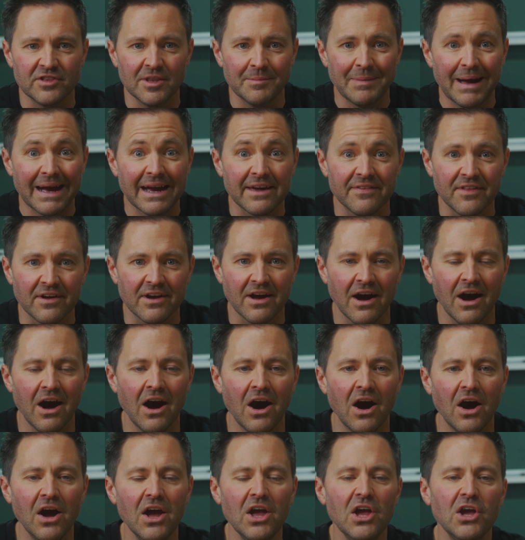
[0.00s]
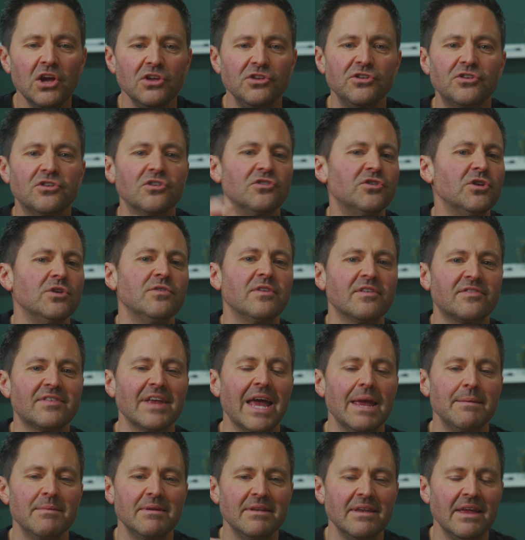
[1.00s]
in the back of the car. You can do the
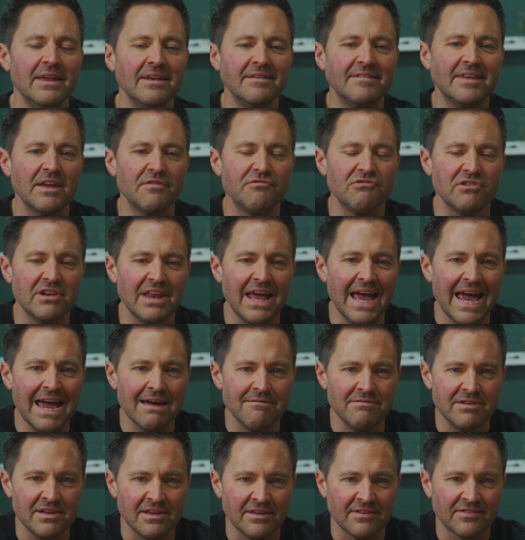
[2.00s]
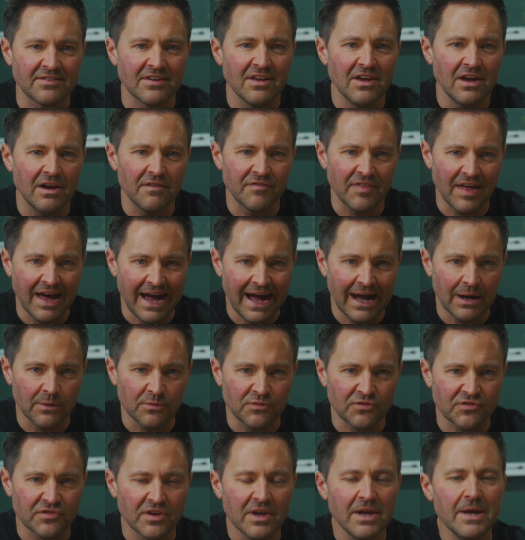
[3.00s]
same in different areas of the
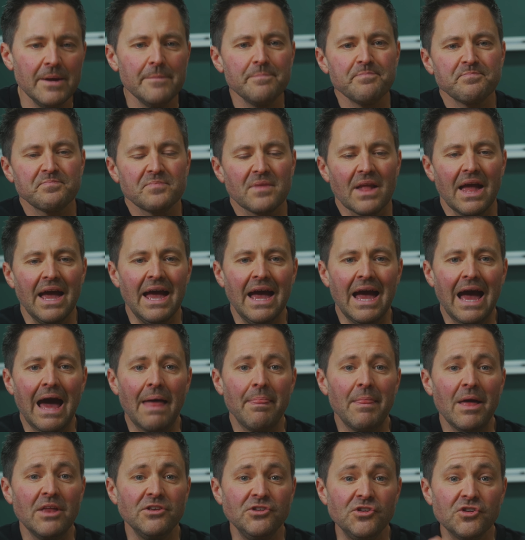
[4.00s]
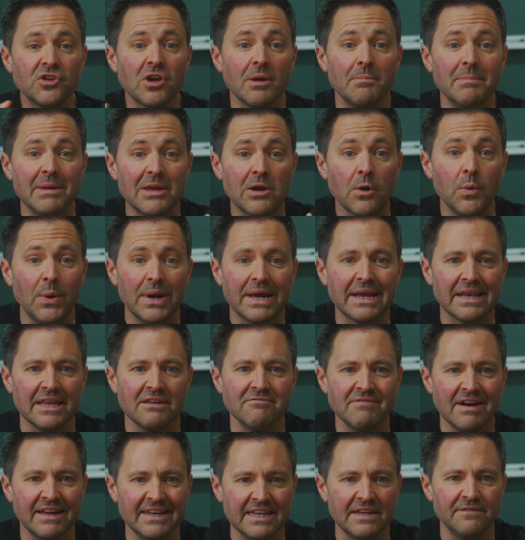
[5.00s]
house. and then you can be quickly
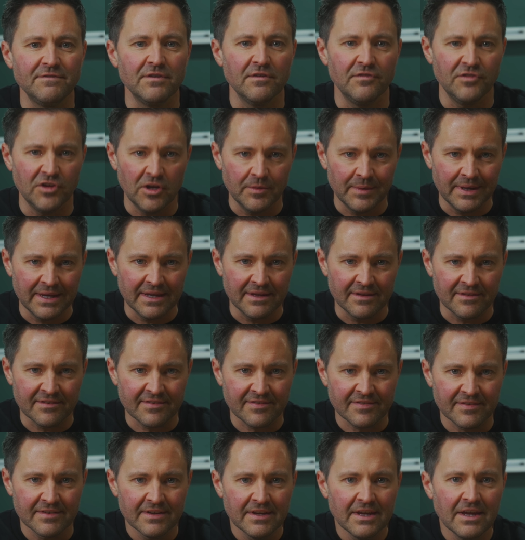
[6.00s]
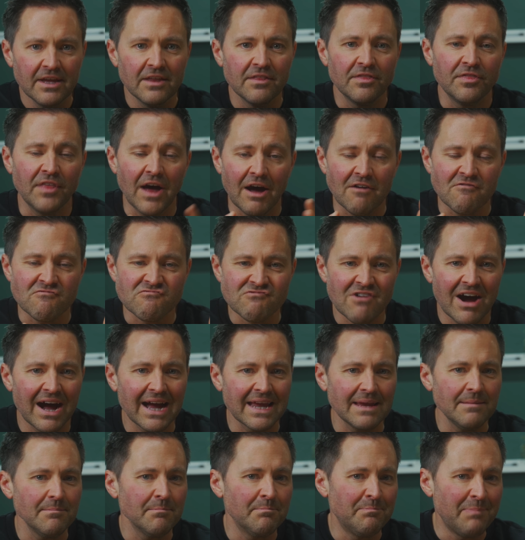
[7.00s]
ready for viewings. That
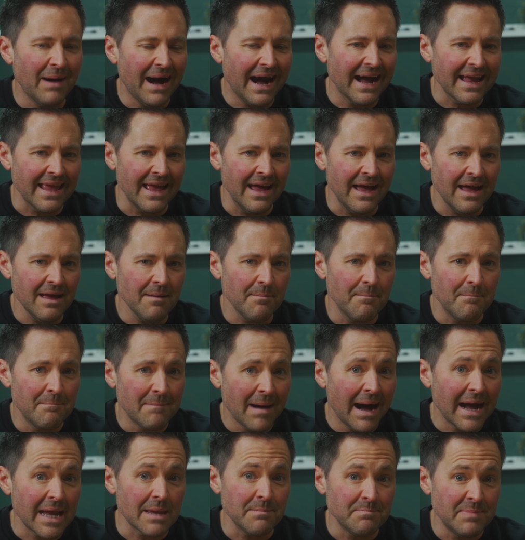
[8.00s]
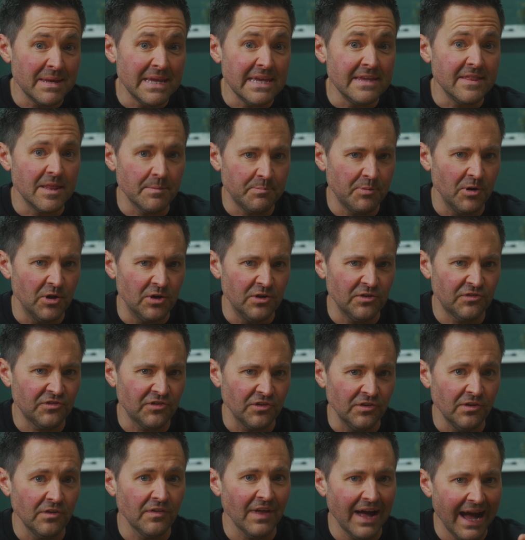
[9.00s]
right buyer might be the
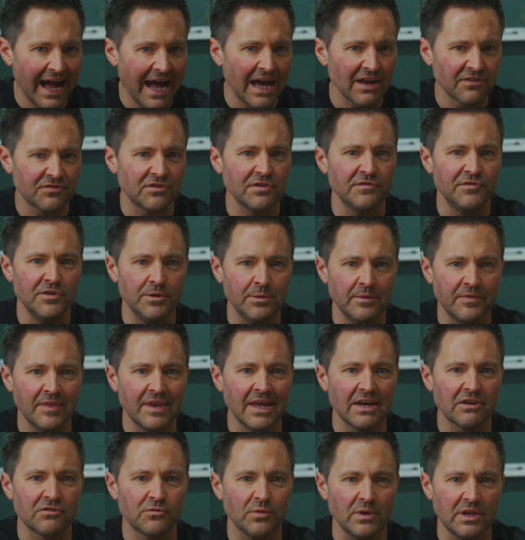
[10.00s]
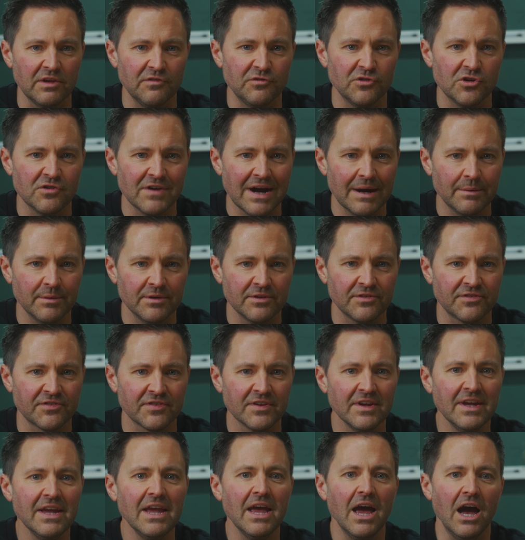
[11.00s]
person that has to view in the next 24 hours,
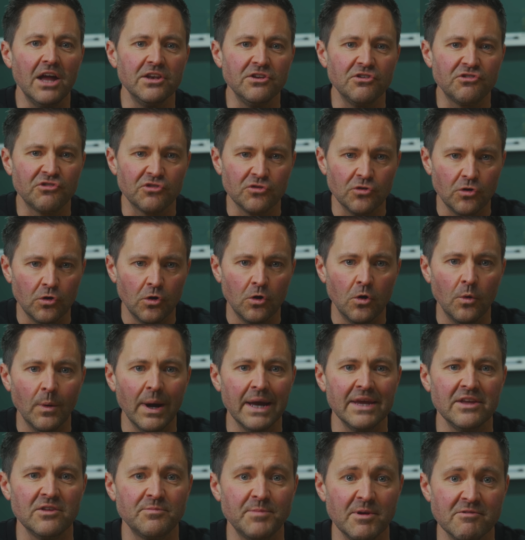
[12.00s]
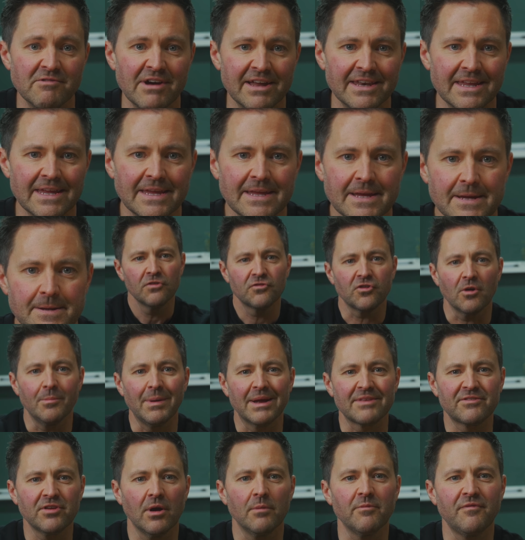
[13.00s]
and you should always be ready. So
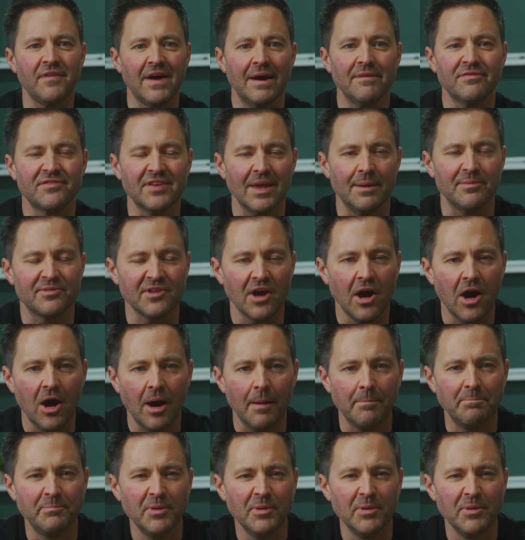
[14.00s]
my top 5 tips are: